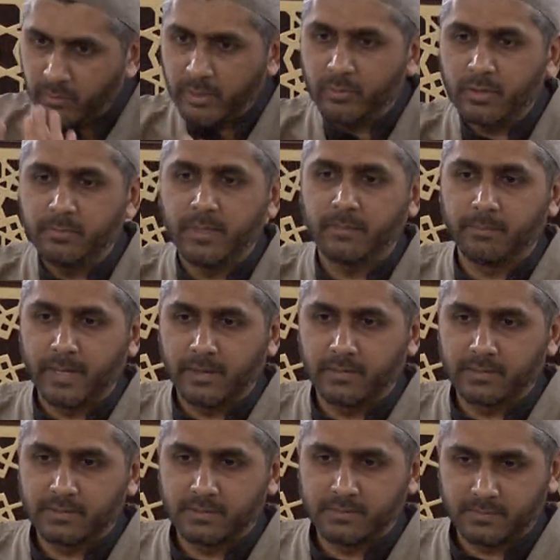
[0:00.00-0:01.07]
we would be
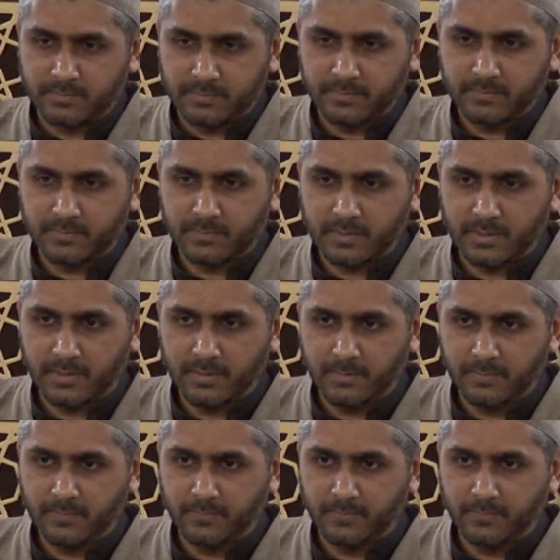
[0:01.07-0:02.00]
embarrassed. Okay?